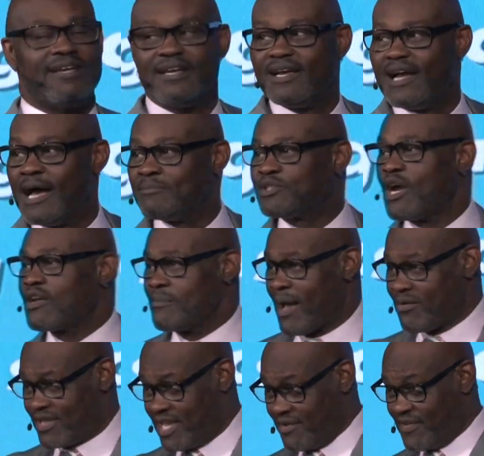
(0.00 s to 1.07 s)
I'm talking
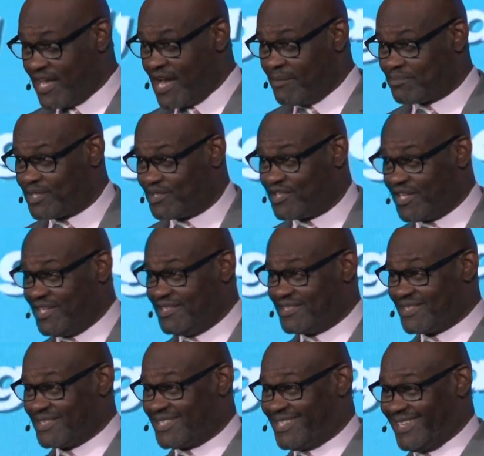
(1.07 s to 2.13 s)
about giving up to
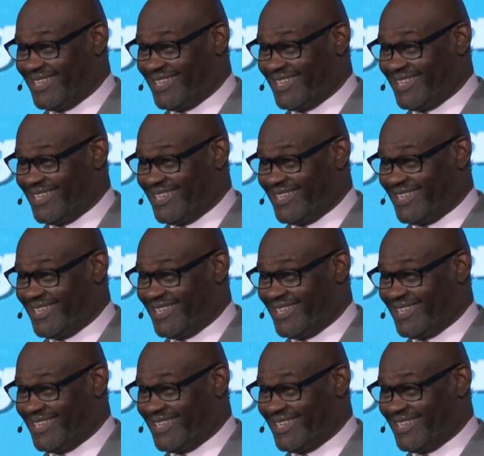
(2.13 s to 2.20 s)
Jesus.